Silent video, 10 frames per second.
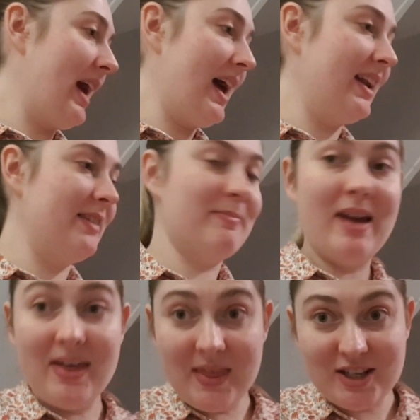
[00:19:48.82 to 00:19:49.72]
And I've
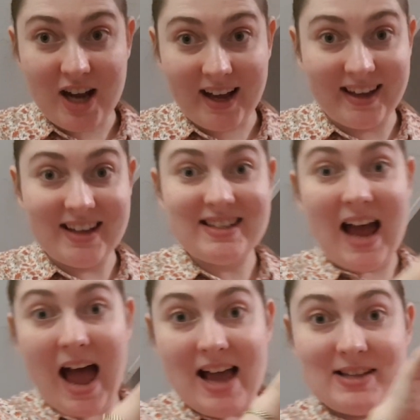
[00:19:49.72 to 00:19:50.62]
made the jacket
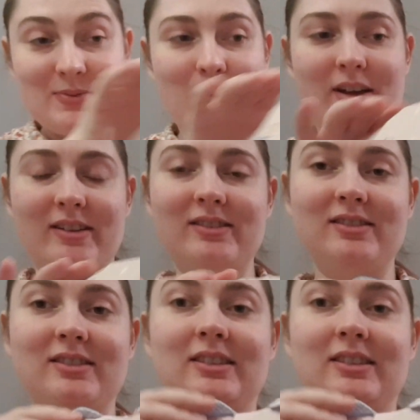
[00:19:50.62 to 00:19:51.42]
as well.